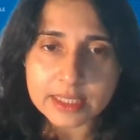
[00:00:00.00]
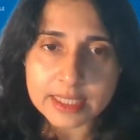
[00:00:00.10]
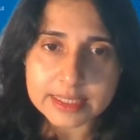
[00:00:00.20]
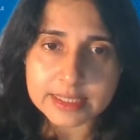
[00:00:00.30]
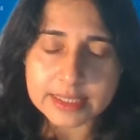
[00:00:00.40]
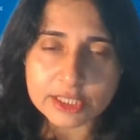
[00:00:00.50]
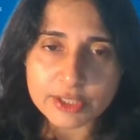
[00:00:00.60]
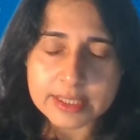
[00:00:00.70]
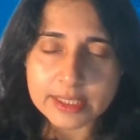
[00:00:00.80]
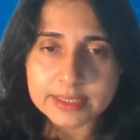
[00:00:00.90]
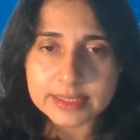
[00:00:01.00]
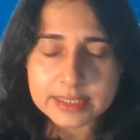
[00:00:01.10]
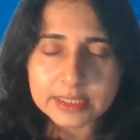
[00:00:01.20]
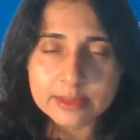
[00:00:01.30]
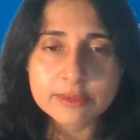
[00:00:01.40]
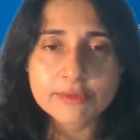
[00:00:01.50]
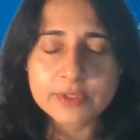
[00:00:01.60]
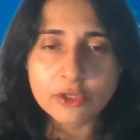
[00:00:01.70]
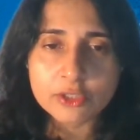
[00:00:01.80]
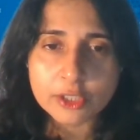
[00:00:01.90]
targeted at strengthening systems
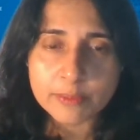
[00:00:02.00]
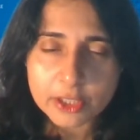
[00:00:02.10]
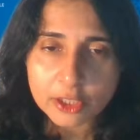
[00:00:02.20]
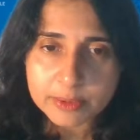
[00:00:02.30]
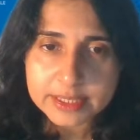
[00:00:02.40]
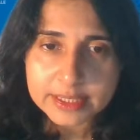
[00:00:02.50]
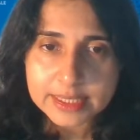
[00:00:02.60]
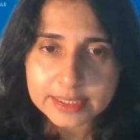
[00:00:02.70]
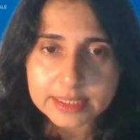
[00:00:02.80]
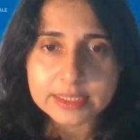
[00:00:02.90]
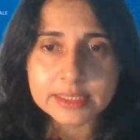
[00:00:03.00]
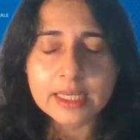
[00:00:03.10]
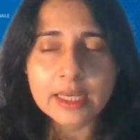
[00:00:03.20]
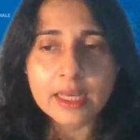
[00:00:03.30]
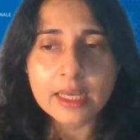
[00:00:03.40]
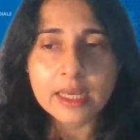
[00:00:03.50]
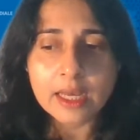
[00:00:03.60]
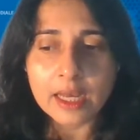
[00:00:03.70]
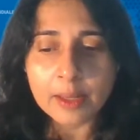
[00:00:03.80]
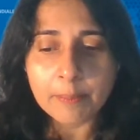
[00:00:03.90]
for non-communicable diseases.
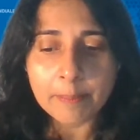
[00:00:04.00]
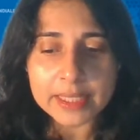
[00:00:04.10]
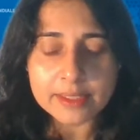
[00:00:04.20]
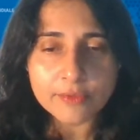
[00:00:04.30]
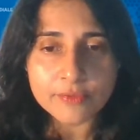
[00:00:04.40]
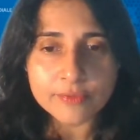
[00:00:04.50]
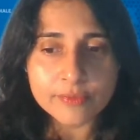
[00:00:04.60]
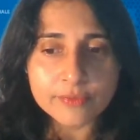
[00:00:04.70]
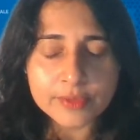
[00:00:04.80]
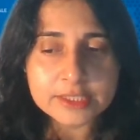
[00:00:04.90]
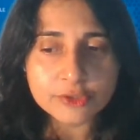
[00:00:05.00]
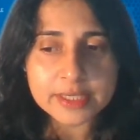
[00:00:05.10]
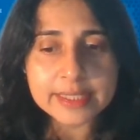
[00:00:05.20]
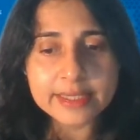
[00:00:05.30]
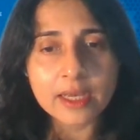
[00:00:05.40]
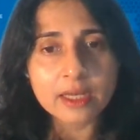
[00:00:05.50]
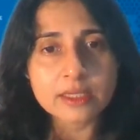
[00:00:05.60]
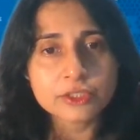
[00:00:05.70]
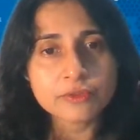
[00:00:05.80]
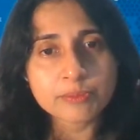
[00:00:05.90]
But these really
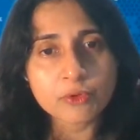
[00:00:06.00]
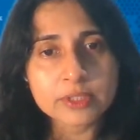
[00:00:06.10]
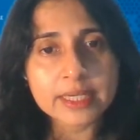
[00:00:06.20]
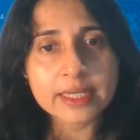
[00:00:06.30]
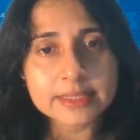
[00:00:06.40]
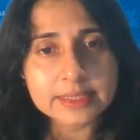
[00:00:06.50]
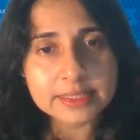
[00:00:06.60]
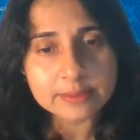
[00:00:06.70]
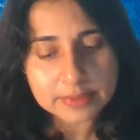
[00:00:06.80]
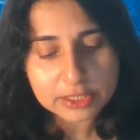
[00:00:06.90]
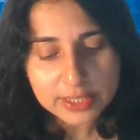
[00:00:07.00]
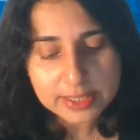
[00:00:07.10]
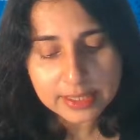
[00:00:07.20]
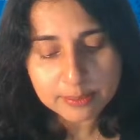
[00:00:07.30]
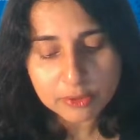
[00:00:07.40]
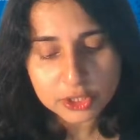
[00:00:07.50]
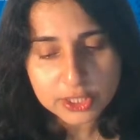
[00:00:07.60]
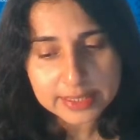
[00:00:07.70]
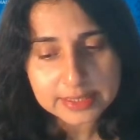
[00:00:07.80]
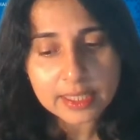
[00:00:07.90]
are sort of broader health system strengthening
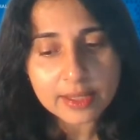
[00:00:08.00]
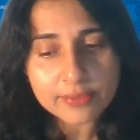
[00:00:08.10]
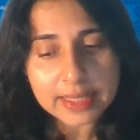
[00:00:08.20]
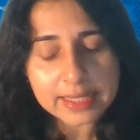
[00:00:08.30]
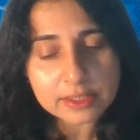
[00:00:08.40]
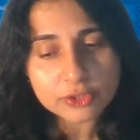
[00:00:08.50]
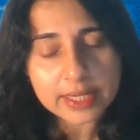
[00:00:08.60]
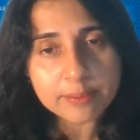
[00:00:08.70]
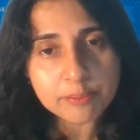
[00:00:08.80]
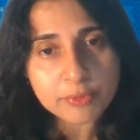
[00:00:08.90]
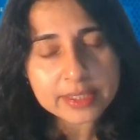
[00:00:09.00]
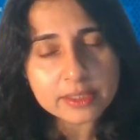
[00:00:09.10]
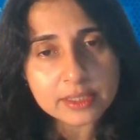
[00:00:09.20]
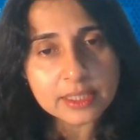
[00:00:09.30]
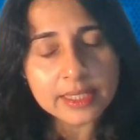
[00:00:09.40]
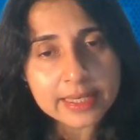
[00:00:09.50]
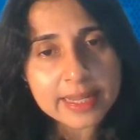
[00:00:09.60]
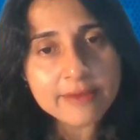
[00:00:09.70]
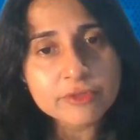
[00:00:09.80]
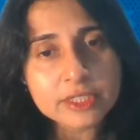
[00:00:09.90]
projects that try and bring
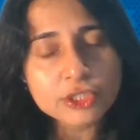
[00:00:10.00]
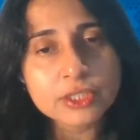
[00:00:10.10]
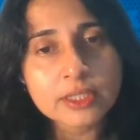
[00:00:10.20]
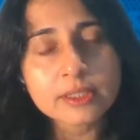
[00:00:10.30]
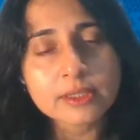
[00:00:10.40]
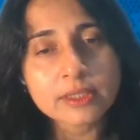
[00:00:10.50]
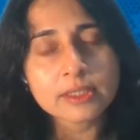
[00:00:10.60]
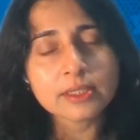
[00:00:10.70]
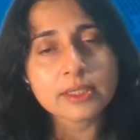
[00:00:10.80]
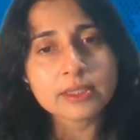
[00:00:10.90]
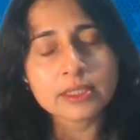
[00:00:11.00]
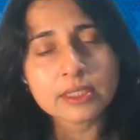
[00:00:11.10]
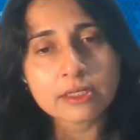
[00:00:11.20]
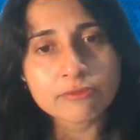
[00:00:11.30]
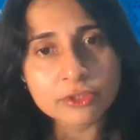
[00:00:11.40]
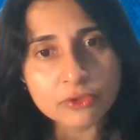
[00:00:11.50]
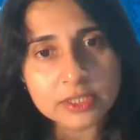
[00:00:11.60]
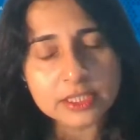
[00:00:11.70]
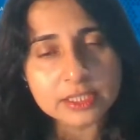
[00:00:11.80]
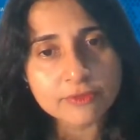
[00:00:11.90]
leverage the
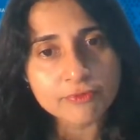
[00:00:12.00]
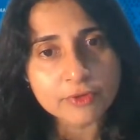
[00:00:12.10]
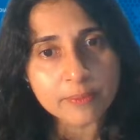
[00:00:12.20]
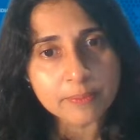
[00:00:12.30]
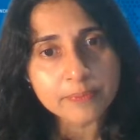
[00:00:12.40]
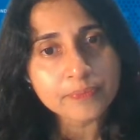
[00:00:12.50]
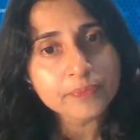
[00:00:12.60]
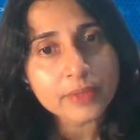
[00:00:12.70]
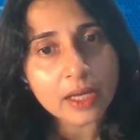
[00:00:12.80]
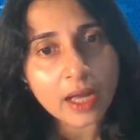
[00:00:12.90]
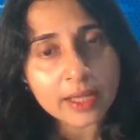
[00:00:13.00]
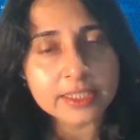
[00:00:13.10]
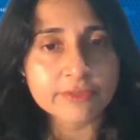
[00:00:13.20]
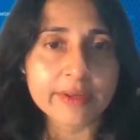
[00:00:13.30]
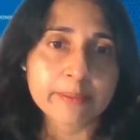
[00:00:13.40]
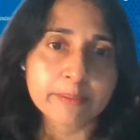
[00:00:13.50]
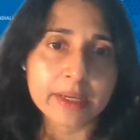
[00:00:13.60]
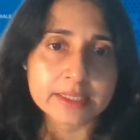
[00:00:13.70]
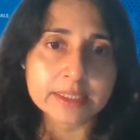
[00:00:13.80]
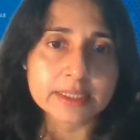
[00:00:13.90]
resources from other development
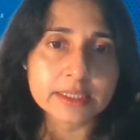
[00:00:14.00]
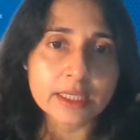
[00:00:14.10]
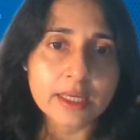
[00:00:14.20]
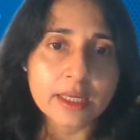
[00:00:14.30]
partners